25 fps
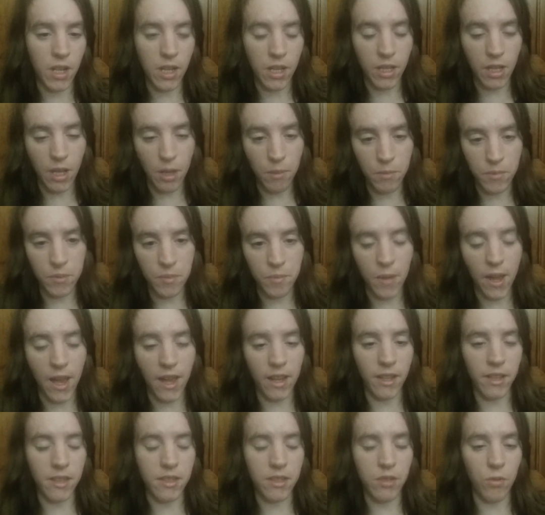he comes
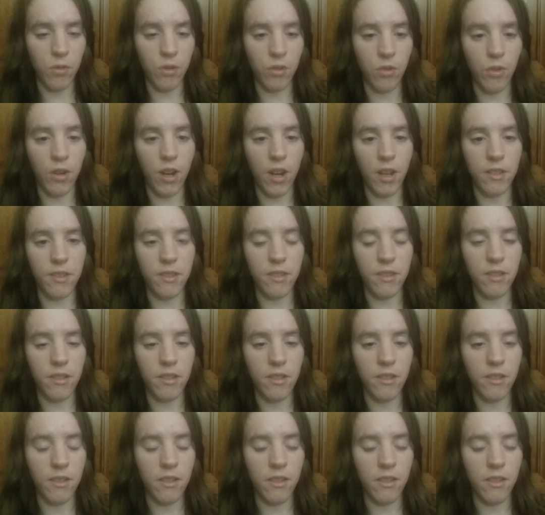back as your Christ.